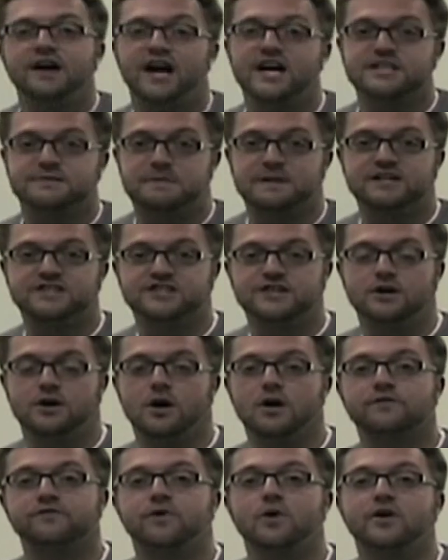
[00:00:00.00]
I expect to see a
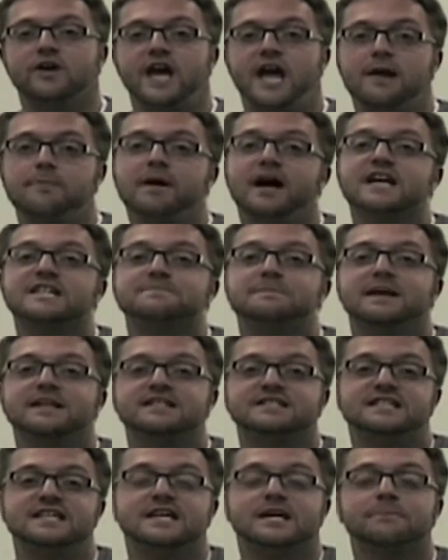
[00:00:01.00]
hard-fought game. I expect to
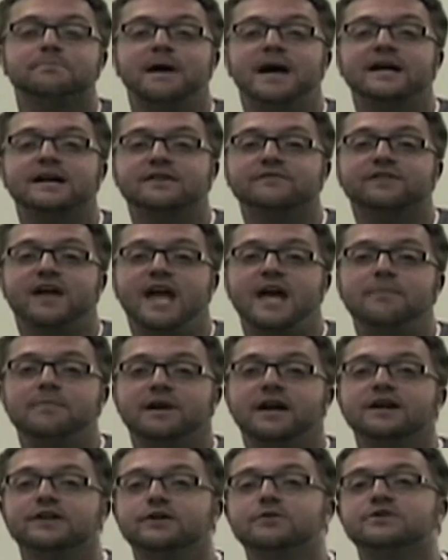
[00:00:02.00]
see a competitive game,
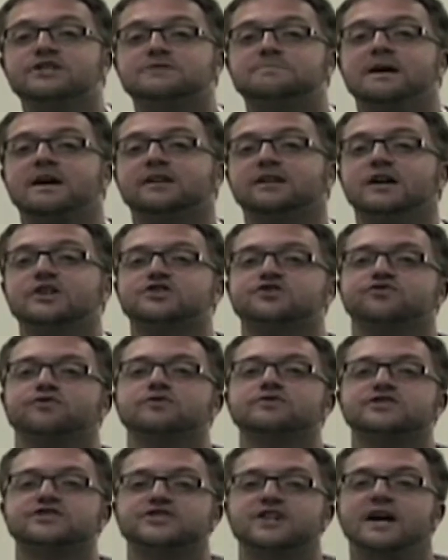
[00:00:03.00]
and I do expect Las
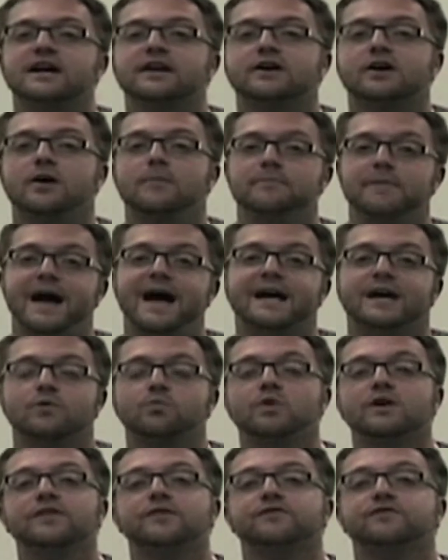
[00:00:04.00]
Cruces High to come back and
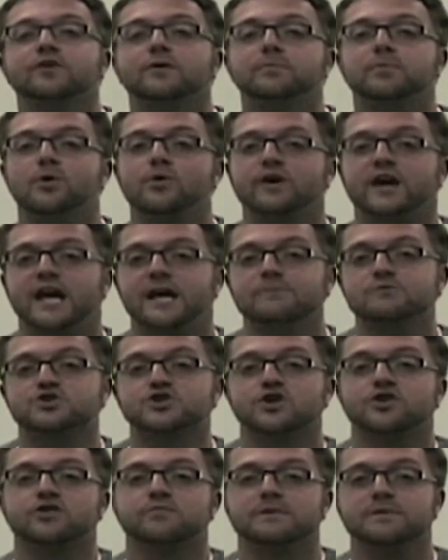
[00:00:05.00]
win the football game.
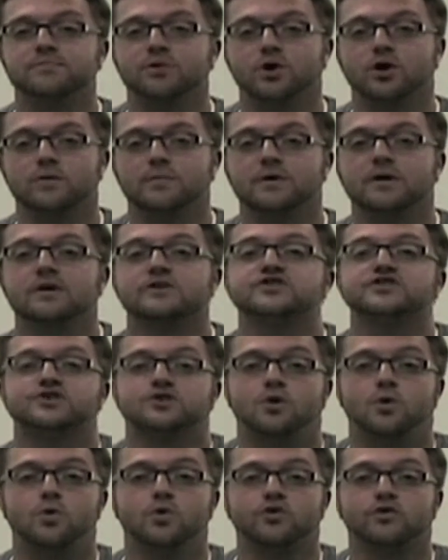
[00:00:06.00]
Jeremy Burmos,
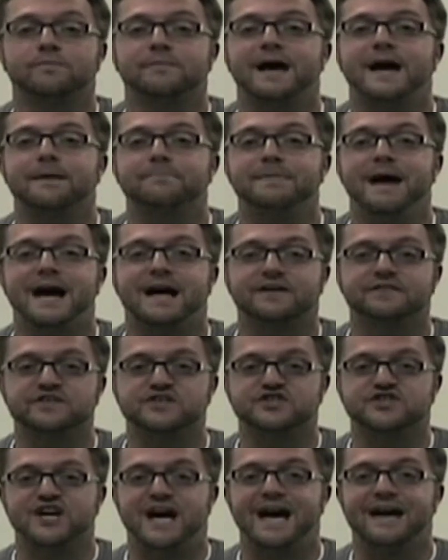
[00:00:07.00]
quarterback, back in the
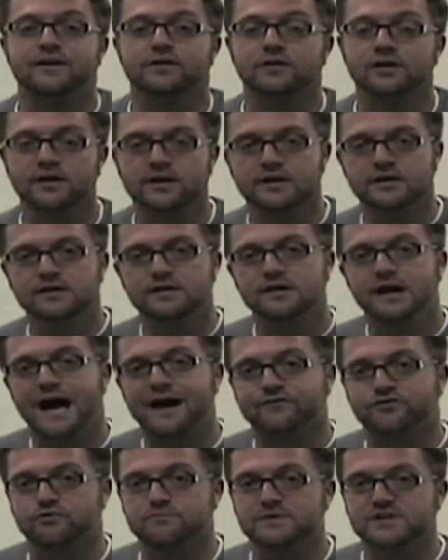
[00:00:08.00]
saddle
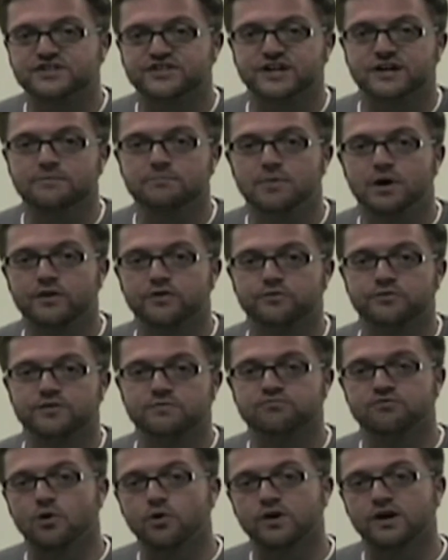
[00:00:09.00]
after missing a month with a
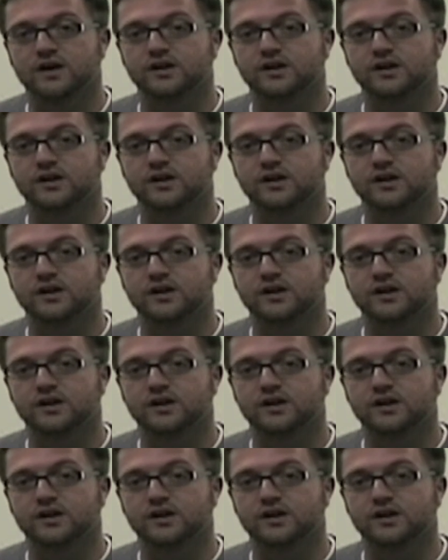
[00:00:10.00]
broken